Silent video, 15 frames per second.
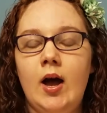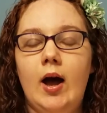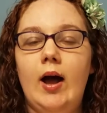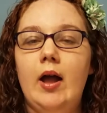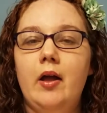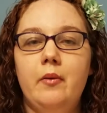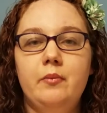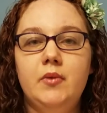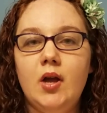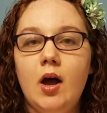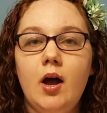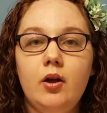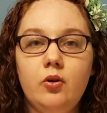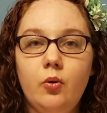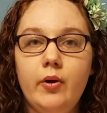I'm
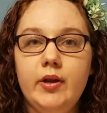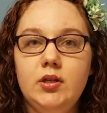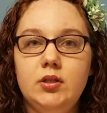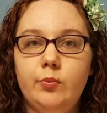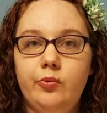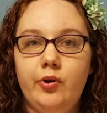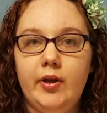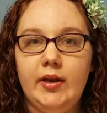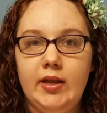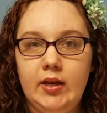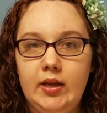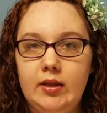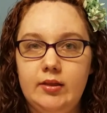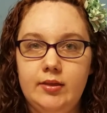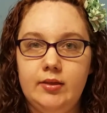not going to put
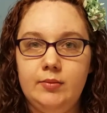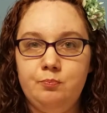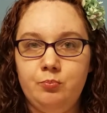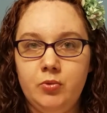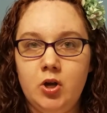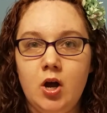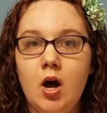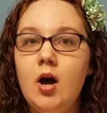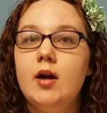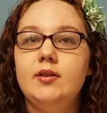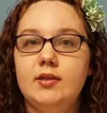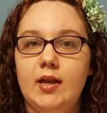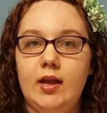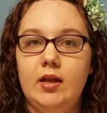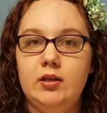any
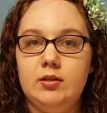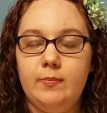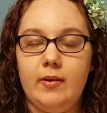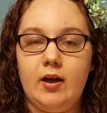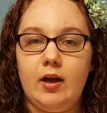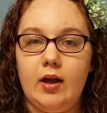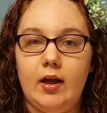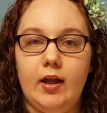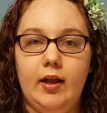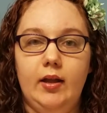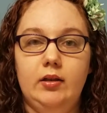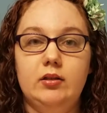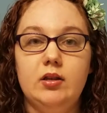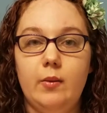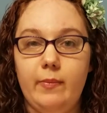content
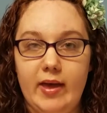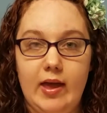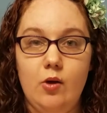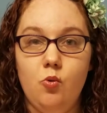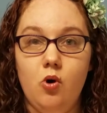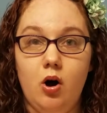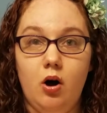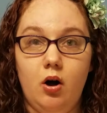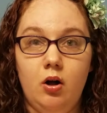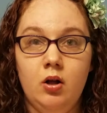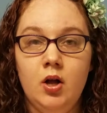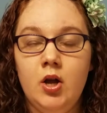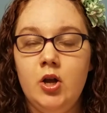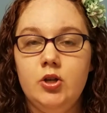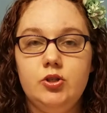behind a paywall,
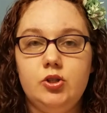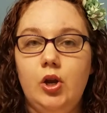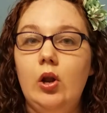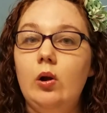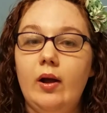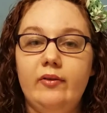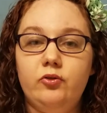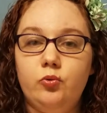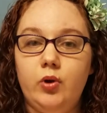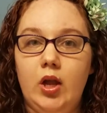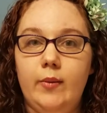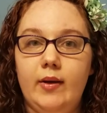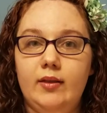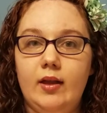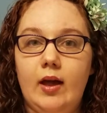so you don't have to worry
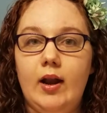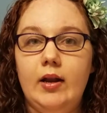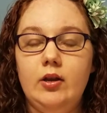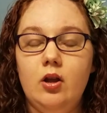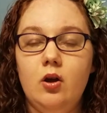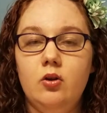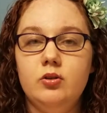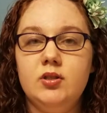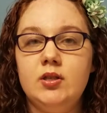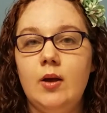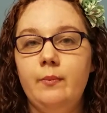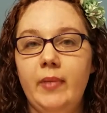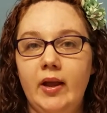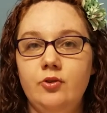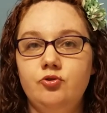about that. I know
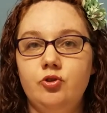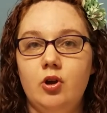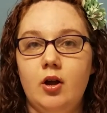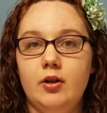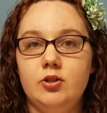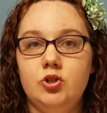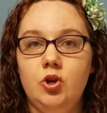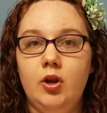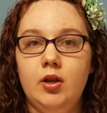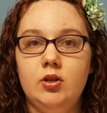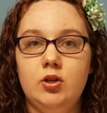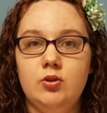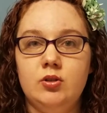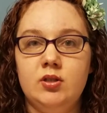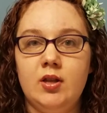some Patreons, you can
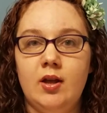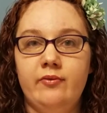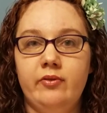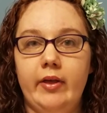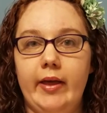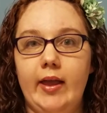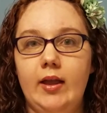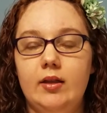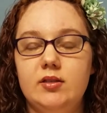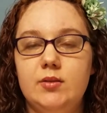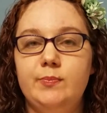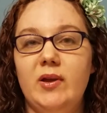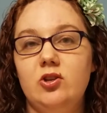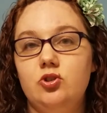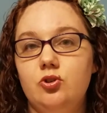do stuff like
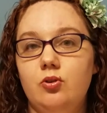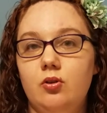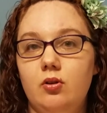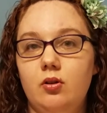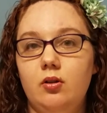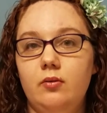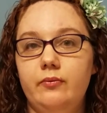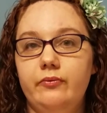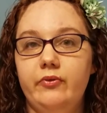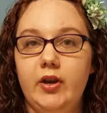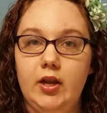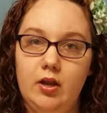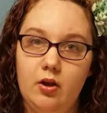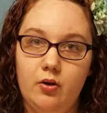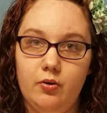special
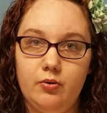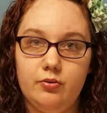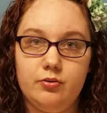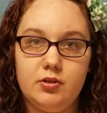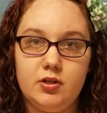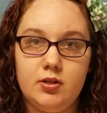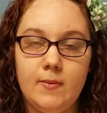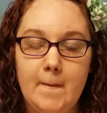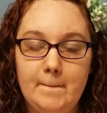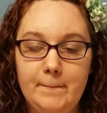videos